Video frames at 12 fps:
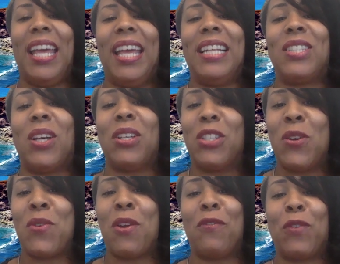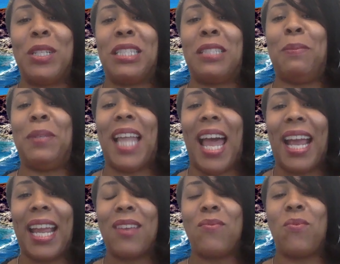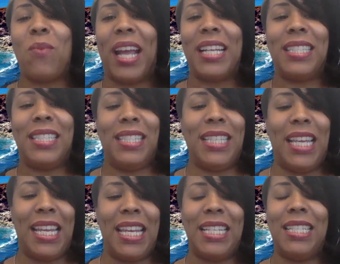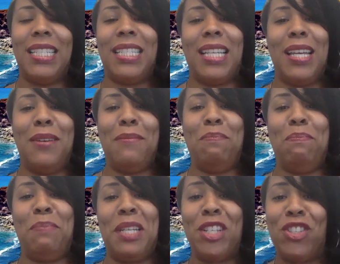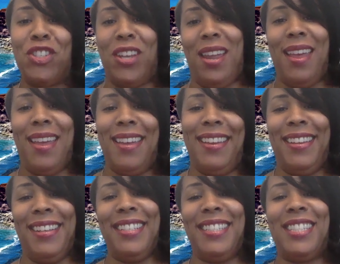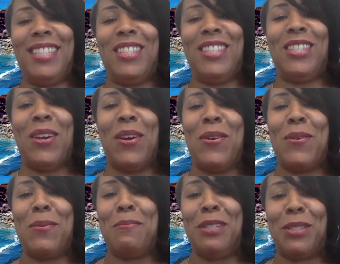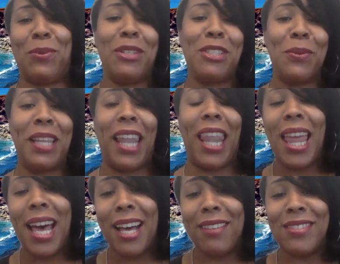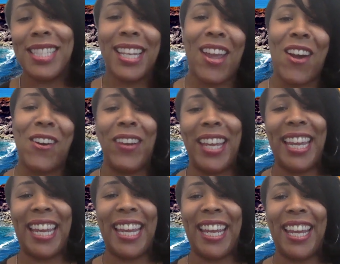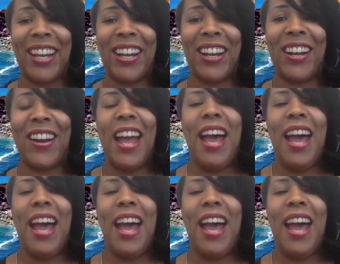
It's also known for its black and white sand beaches. And so Miss Witcher would love to go here.